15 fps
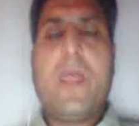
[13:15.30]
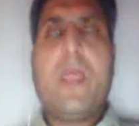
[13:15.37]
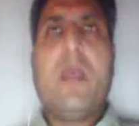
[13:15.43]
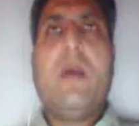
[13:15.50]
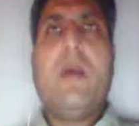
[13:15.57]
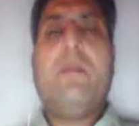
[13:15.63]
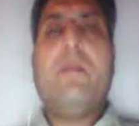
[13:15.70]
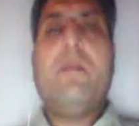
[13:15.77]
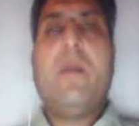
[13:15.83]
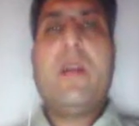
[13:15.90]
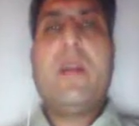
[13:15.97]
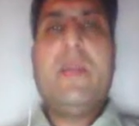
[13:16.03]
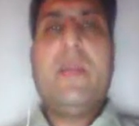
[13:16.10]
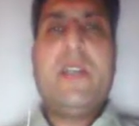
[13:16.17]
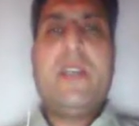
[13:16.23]

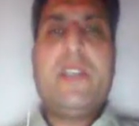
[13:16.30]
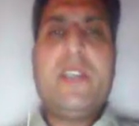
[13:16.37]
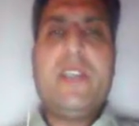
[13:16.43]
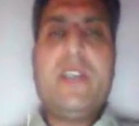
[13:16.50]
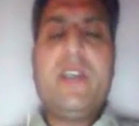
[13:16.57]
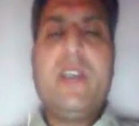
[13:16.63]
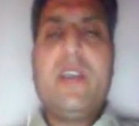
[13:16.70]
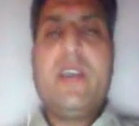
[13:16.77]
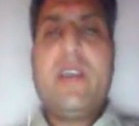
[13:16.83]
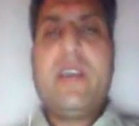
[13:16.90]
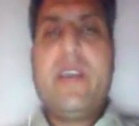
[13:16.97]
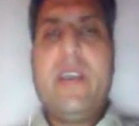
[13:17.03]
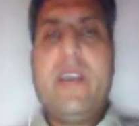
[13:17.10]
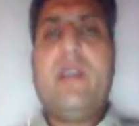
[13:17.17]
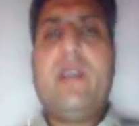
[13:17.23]
morbidity
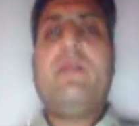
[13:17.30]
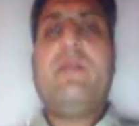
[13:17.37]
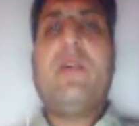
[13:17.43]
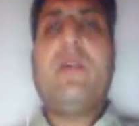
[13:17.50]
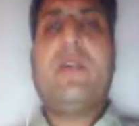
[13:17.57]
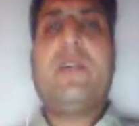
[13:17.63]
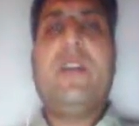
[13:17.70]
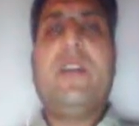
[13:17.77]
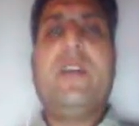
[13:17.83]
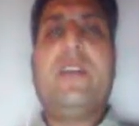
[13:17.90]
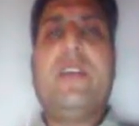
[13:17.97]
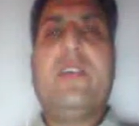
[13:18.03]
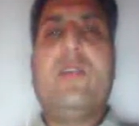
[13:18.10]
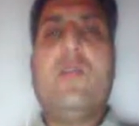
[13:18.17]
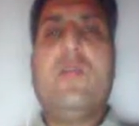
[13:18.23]
and
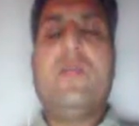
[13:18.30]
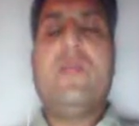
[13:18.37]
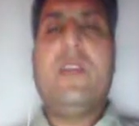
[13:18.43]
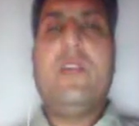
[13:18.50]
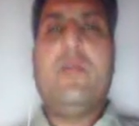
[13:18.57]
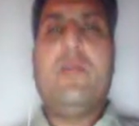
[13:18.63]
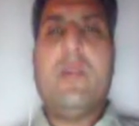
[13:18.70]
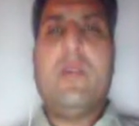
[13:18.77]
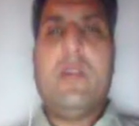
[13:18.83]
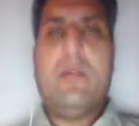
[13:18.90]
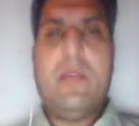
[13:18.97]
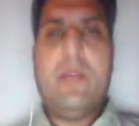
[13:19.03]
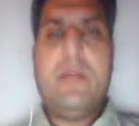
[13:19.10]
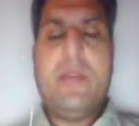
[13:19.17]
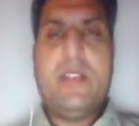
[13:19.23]
mortality of the newborn
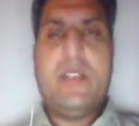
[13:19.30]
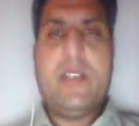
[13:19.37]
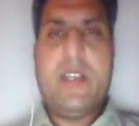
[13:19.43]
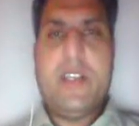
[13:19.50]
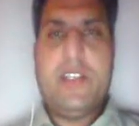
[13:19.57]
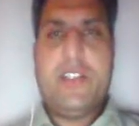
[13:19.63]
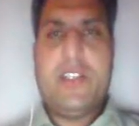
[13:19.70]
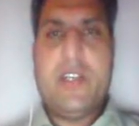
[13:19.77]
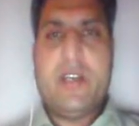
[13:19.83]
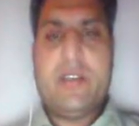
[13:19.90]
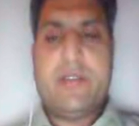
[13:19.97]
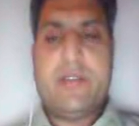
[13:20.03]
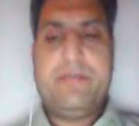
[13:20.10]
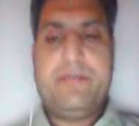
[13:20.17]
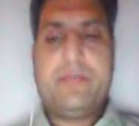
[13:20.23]
babies and
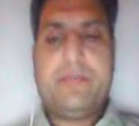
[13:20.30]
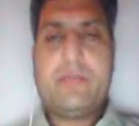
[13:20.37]
children.